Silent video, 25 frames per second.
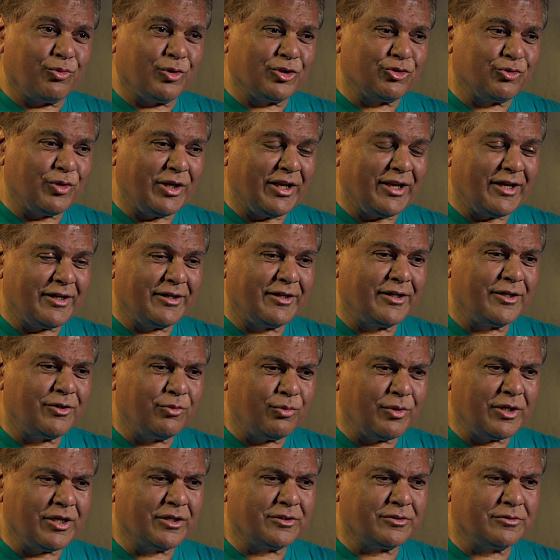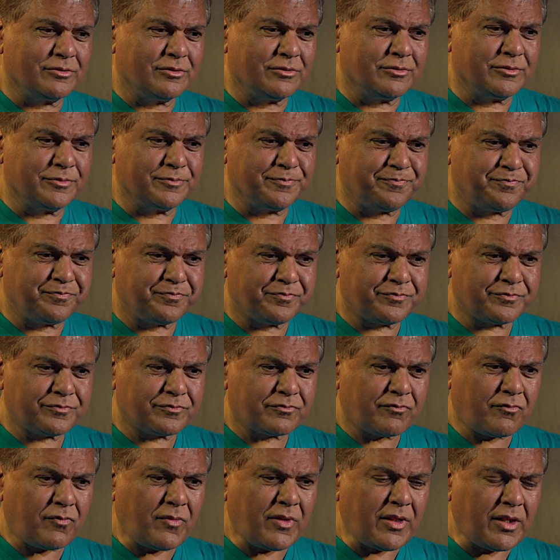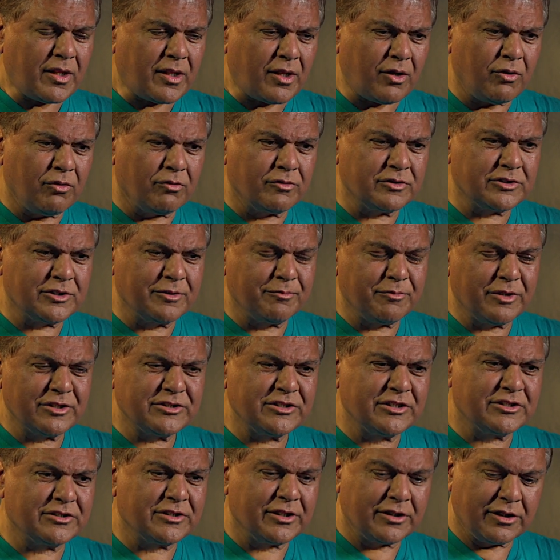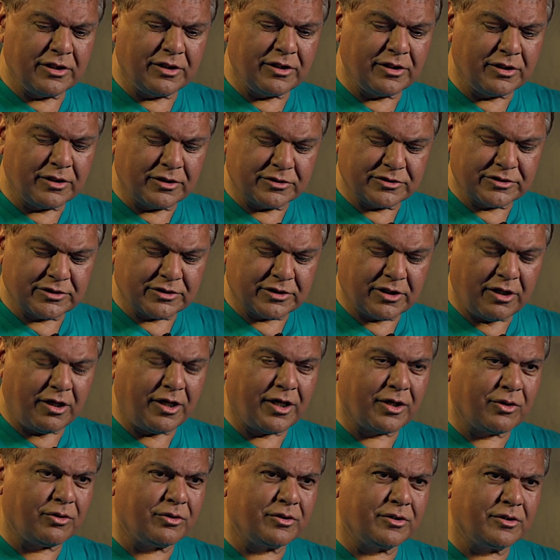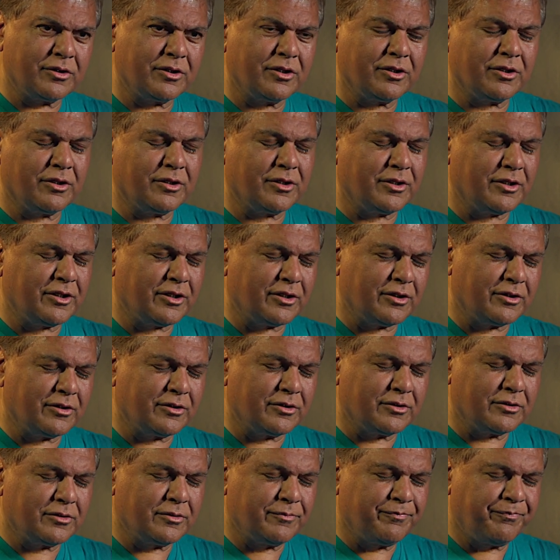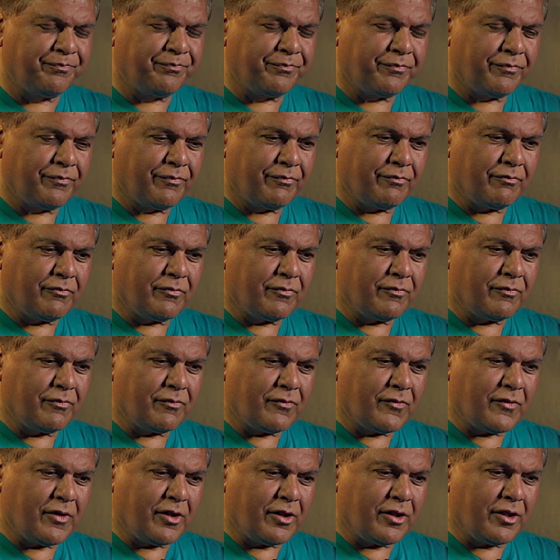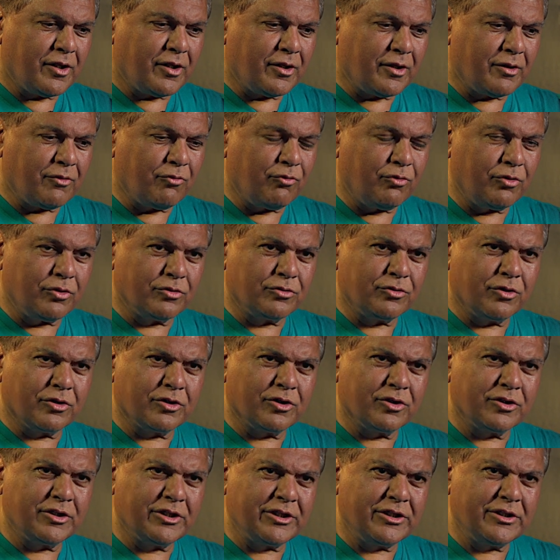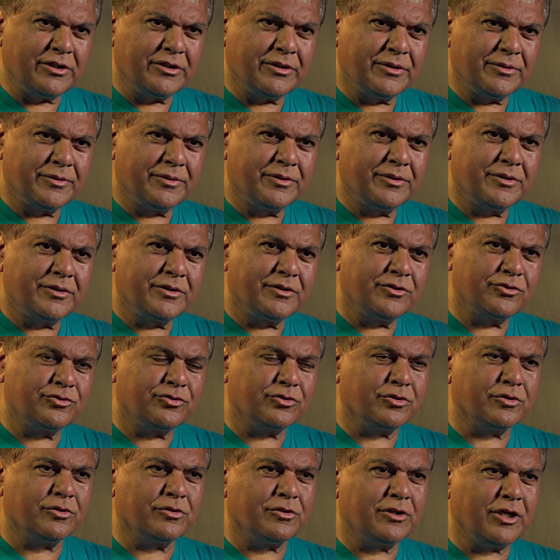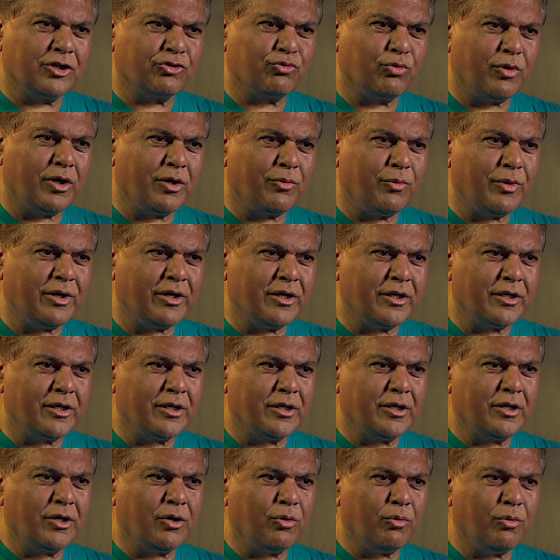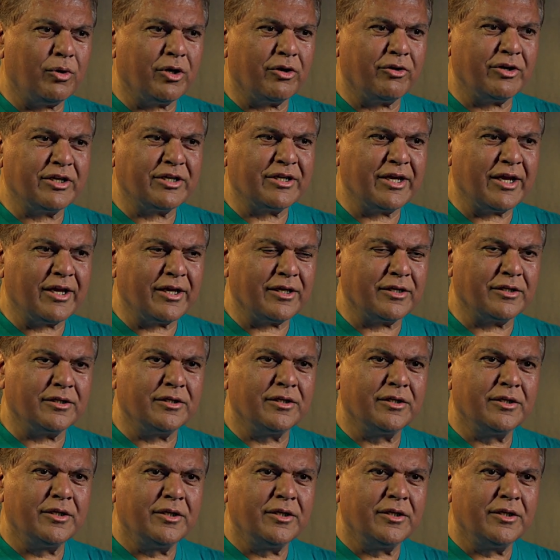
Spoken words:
we landed, we had to, obviously my sister had a little scar on a little wound on her knee. So that's why we were retained